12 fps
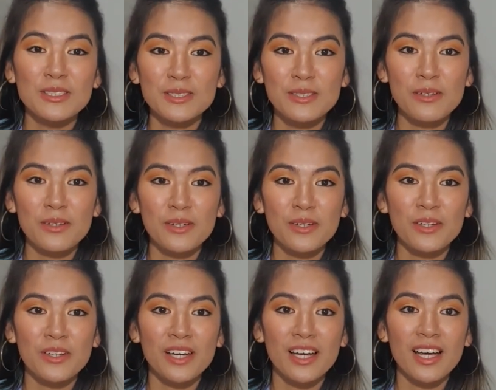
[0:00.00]
So
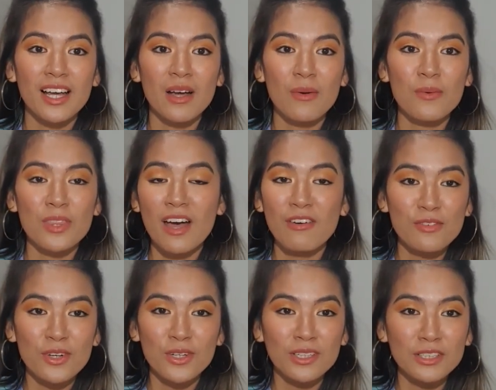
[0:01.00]
without
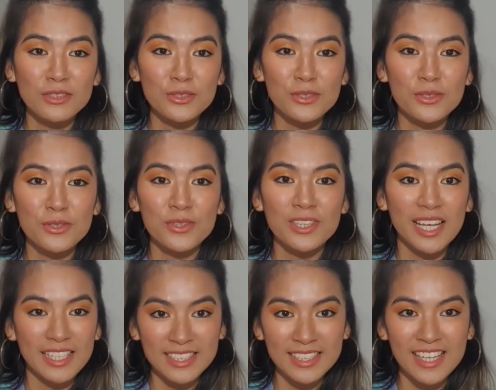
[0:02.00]
further ado,
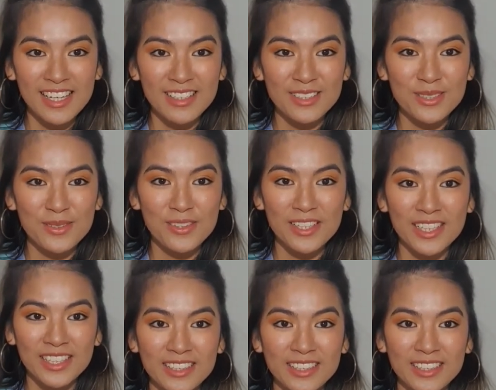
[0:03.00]
let's get into it.